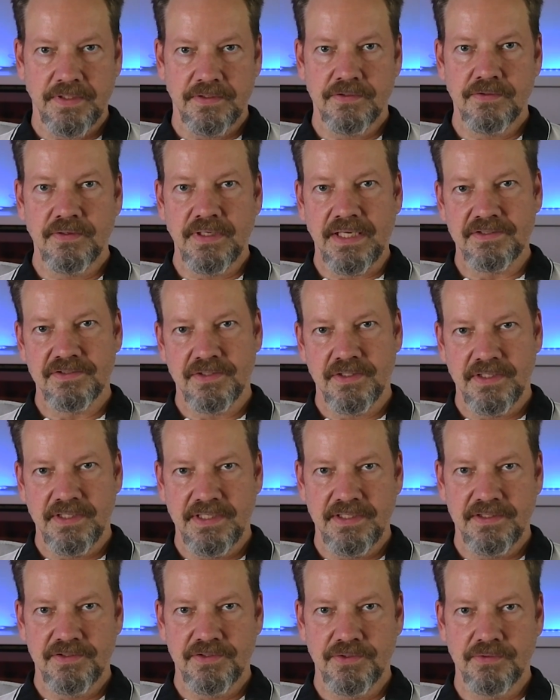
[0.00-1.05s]
So you actually
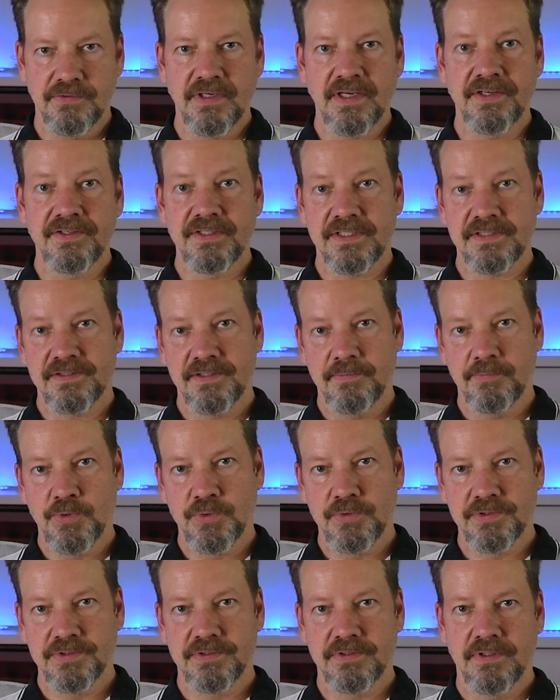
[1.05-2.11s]
need to adjust the
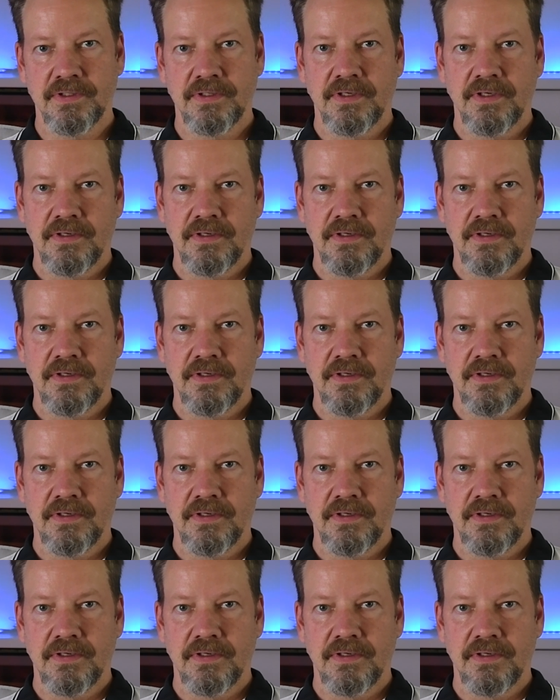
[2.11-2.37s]
books